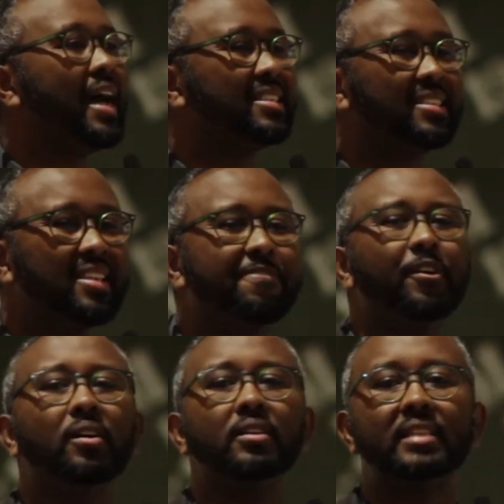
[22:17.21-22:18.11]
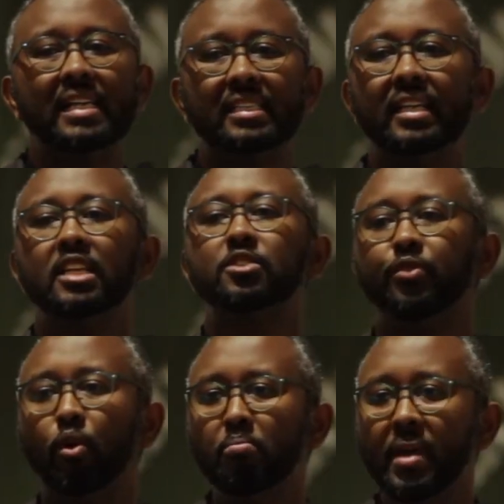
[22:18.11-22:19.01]
as difficult as it is
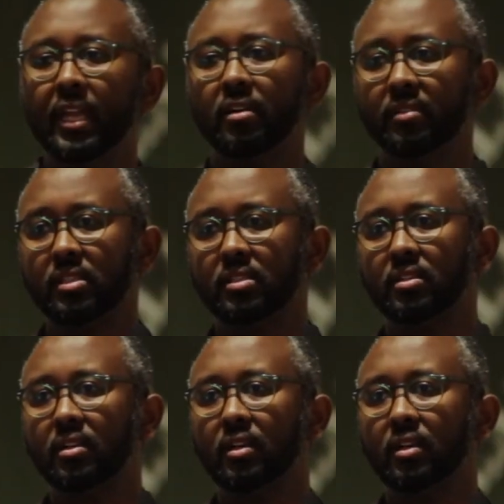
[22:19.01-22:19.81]
for many of us,